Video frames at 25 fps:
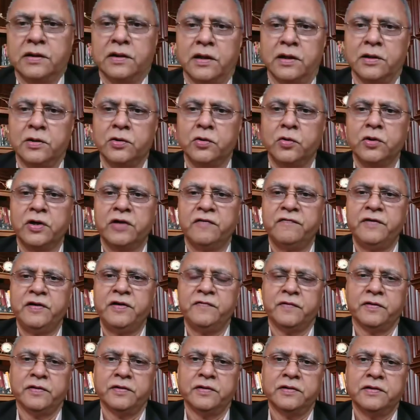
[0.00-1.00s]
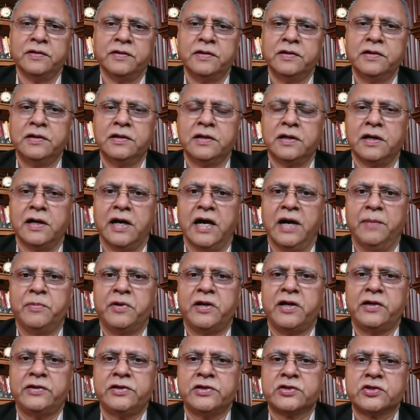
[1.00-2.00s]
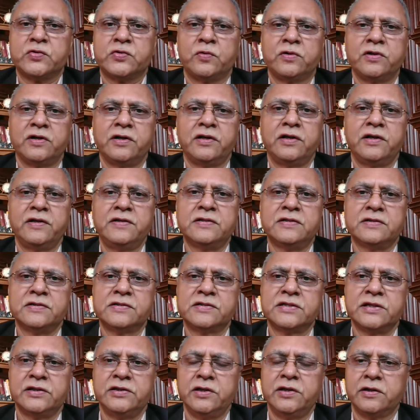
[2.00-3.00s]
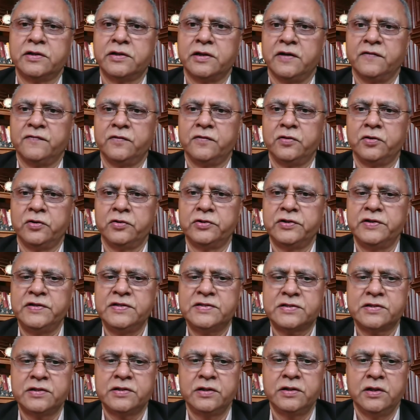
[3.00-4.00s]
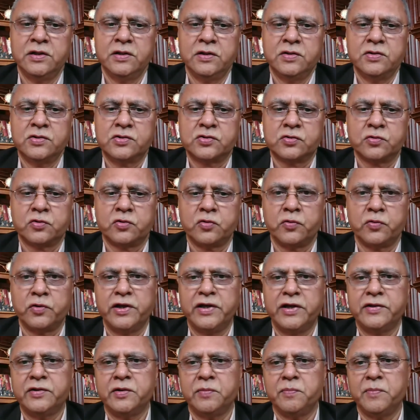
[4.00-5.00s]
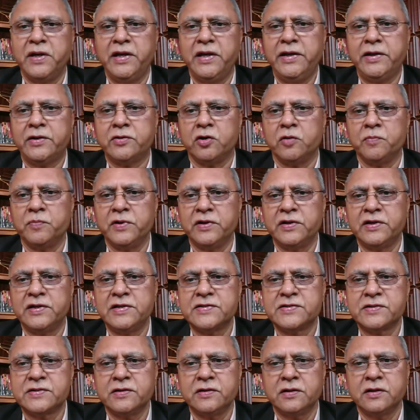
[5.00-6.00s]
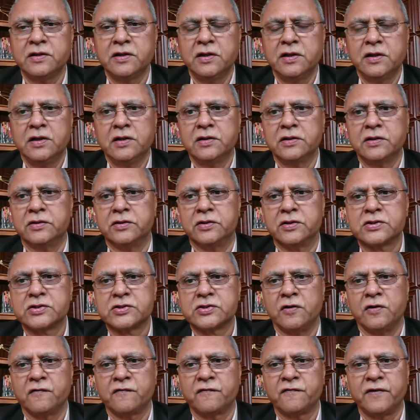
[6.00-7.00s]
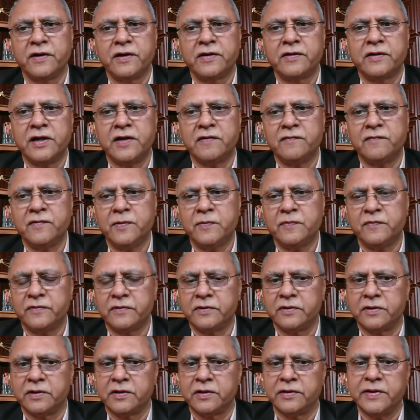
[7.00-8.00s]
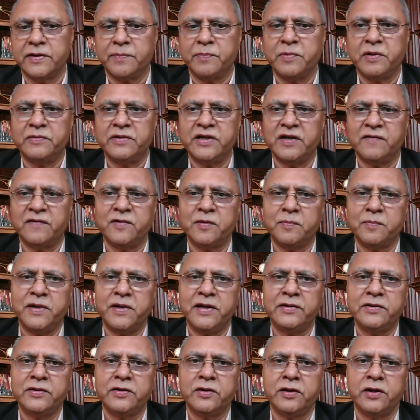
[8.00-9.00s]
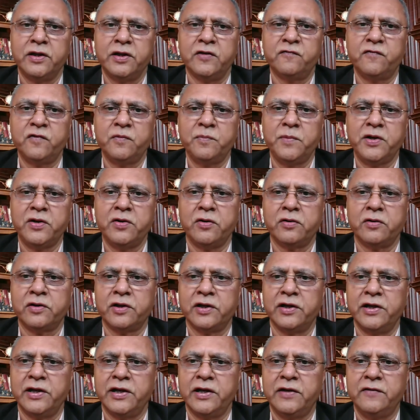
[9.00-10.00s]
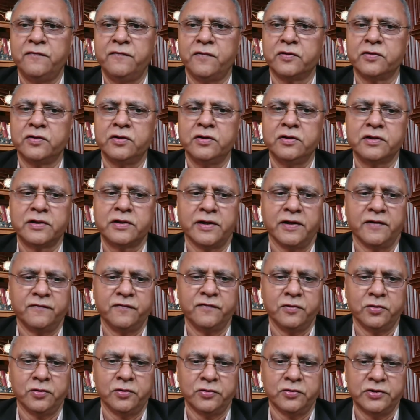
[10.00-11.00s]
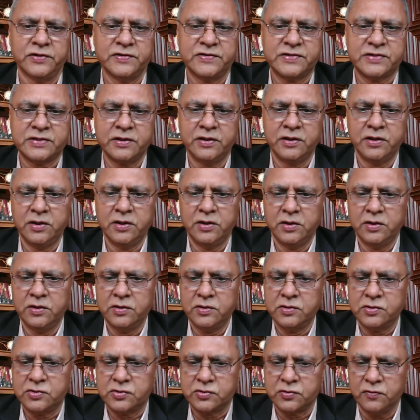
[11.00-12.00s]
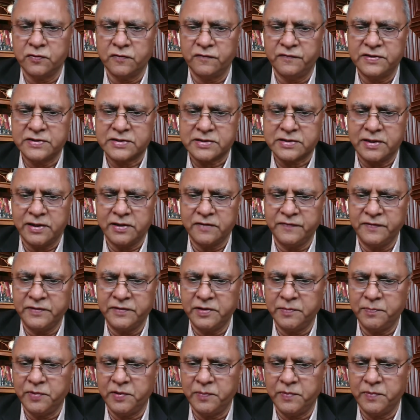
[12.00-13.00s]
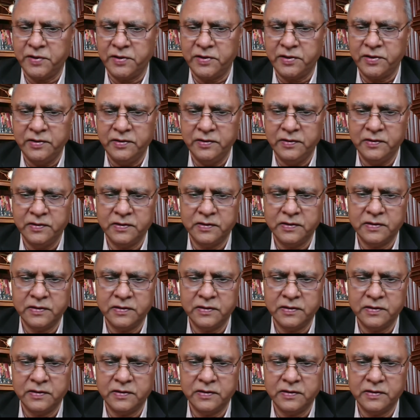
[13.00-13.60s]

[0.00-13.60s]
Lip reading: Hello everyone. I'm Rajesh Kothari, Senior Graphologist. So today the main topic is the software developed by the Infumi.ai for the Graphologist. So we start with the PPT.